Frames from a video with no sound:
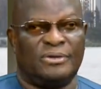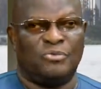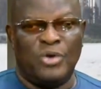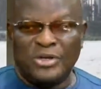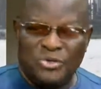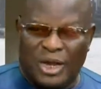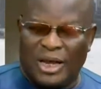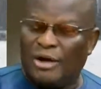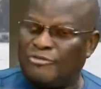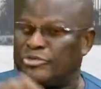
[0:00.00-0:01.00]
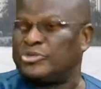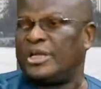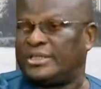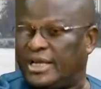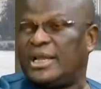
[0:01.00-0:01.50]
when you allow fools
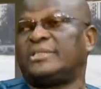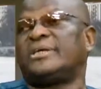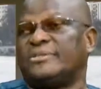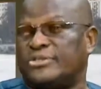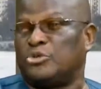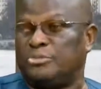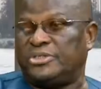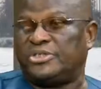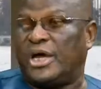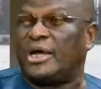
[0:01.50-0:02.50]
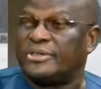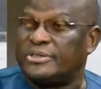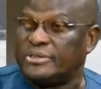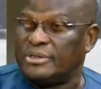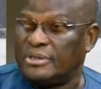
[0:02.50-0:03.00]
and charlatans to be in
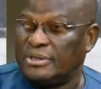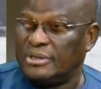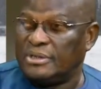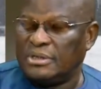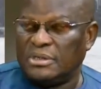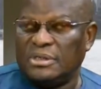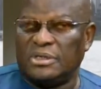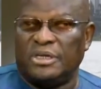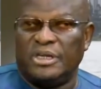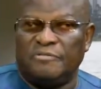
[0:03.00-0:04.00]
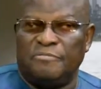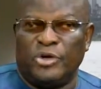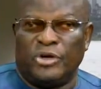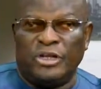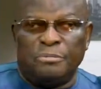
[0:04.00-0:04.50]
charge, they will be
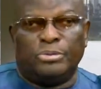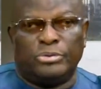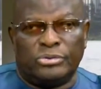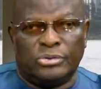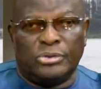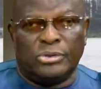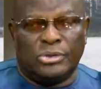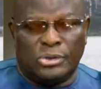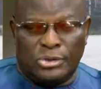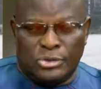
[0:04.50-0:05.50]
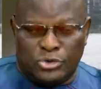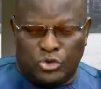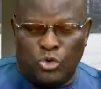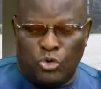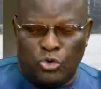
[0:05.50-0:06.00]
unable
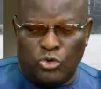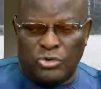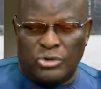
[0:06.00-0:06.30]
to